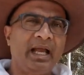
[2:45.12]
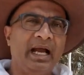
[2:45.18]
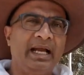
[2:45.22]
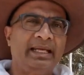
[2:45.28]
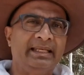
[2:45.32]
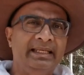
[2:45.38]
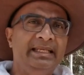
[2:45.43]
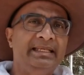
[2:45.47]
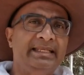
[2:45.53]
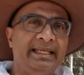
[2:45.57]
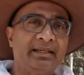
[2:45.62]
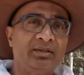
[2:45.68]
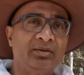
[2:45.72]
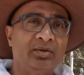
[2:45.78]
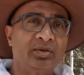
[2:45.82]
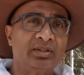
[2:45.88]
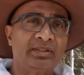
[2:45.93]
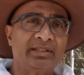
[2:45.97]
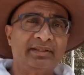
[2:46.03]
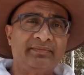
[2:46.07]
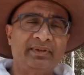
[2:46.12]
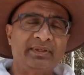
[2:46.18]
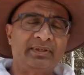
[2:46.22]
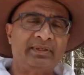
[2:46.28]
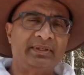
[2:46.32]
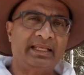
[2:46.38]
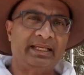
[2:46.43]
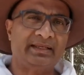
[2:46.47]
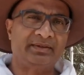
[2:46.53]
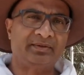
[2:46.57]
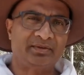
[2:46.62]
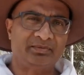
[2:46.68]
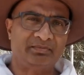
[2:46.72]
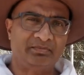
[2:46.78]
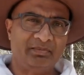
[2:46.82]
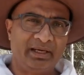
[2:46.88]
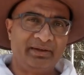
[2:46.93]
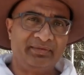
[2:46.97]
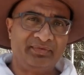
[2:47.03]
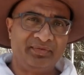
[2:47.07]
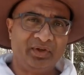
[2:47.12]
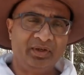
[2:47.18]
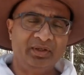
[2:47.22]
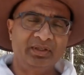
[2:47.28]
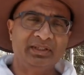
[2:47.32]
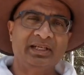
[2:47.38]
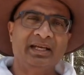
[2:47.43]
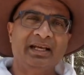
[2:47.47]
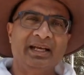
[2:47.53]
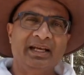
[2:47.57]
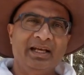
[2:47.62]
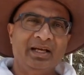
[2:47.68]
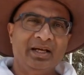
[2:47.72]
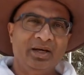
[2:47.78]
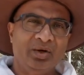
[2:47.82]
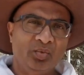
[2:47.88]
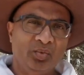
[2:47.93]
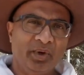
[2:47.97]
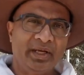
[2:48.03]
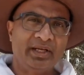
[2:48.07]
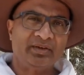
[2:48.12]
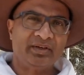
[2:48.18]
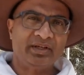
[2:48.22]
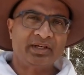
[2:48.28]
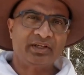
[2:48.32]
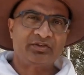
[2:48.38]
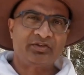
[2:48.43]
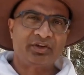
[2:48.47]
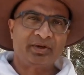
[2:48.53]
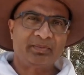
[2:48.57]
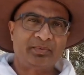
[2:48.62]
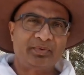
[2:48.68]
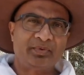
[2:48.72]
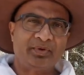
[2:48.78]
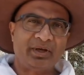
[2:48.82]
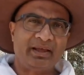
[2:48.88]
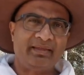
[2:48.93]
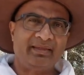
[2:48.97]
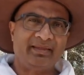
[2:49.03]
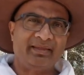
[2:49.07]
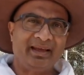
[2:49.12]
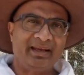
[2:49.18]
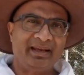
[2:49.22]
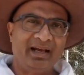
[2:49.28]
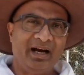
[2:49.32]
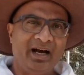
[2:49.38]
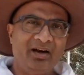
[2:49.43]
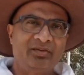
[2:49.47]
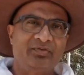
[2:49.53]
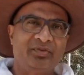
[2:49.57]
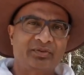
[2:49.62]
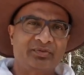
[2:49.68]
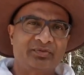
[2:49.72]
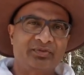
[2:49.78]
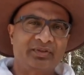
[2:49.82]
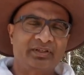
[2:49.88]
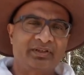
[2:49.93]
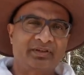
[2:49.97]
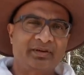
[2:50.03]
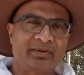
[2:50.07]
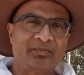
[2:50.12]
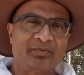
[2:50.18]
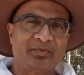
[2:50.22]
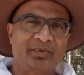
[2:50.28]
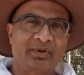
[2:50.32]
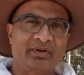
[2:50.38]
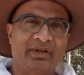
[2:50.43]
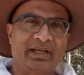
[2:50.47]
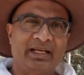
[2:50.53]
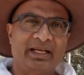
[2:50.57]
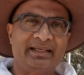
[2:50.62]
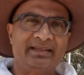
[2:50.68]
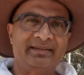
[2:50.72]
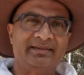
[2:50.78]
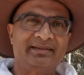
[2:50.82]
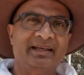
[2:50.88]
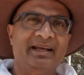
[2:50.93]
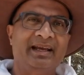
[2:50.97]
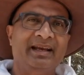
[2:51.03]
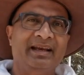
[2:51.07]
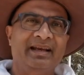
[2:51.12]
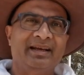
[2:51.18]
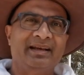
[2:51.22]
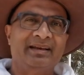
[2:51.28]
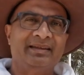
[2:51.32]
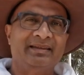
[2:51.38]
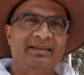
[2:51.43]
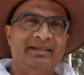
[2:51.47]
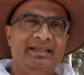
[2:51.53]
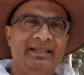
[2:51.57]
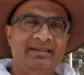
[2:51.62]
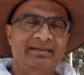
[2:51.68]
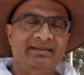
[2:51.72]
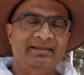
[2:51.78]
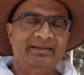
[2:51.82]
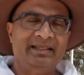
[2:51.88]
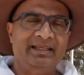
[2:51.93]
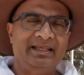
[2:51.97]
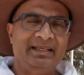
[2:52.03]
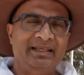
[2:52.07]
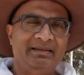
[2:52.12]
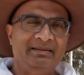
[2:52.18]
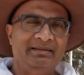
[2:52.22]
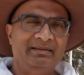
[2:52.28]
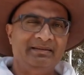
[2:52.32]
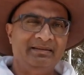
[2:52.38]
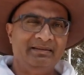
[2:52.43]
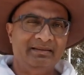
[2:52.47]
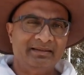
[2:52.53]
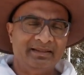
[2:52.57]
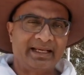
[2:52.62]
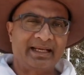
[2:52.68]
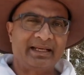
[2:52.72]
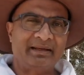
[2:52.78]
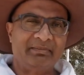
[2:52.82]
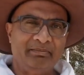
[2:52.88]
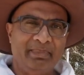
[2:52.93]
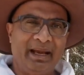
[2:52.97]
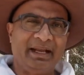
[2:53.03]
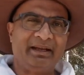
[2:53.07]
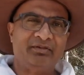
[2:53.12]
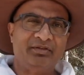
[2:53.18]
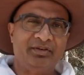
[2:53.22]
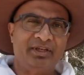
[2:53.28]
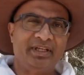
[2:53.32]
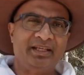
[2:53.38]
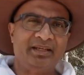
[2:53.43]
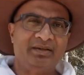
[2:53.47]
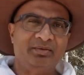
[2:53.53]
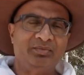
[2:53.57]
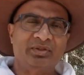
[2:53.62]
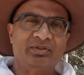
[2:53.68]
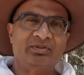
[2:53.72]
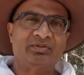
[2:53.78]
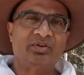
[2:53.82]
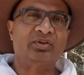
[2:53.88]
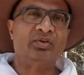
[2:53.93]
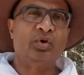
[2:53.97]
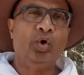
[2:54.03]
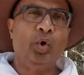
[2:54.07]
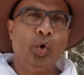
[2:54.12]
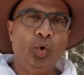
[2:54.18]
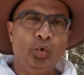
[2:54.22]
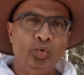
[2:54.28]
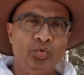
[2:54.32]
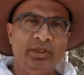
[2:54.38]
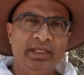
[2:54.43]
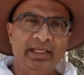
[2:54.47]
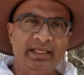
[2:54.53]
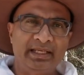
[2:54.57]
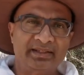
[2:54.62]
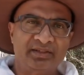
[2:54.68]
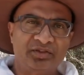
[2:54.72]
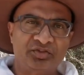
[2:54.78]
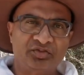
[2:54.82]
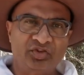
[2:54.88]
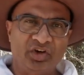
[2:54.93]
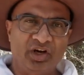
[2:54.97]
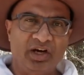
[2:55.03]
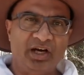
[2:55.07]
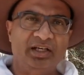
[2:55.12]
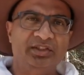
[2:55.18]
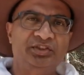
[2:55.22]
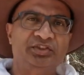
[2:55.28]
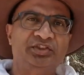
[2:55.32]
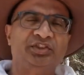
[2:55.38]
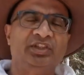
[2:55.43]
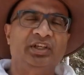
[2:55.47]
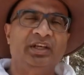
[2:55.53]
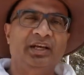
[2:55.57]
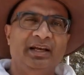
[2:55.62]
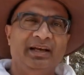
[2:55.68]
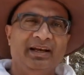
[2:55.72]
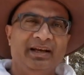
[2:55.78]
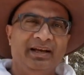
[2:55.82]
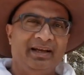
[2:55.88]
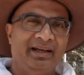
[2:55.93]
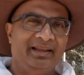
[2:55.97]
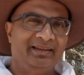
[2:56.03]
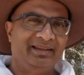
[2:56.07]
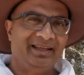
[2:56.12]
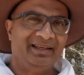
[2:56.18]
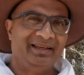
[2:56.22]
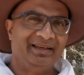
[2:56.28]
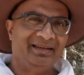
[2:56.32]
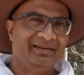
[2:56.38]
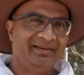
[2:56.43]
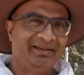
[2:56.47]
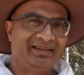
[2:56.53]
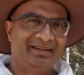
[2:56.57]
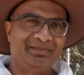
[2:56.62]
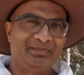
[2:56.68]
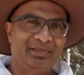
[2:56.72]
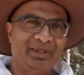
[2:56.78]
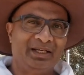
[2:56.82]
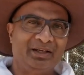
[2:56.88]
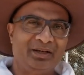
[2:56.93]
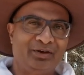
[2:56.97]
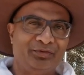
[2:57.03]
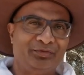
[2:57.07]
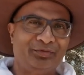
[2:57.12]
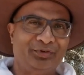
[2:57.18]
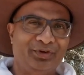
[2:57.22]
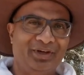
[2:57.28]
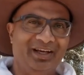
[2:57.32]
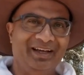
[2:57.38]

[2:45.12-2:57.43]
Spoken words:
I didn't take notice of it. That was my fault. Went on a trip, and then halfway through the trip we realized the second battery was not holding its charge. And then in the middle of